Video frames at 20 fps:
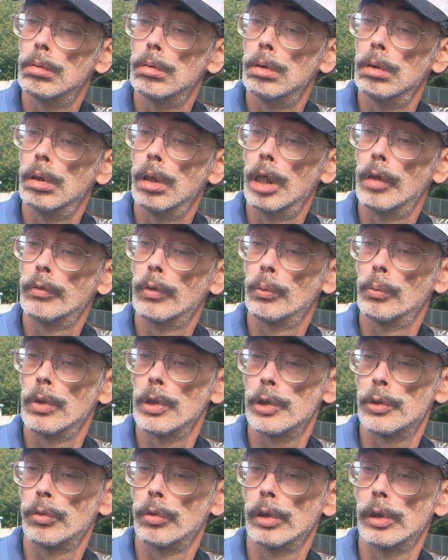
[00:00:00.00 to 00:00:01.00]
Uh,
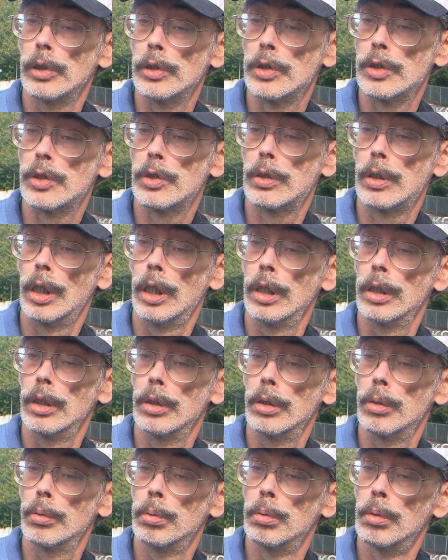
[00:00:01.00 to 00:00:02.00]
everyone's really
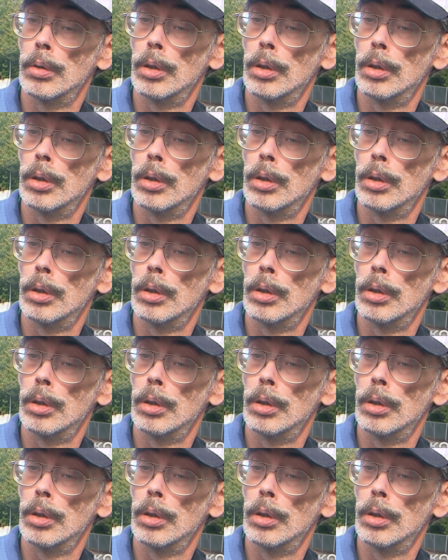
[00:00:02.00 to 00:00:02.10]
stunned.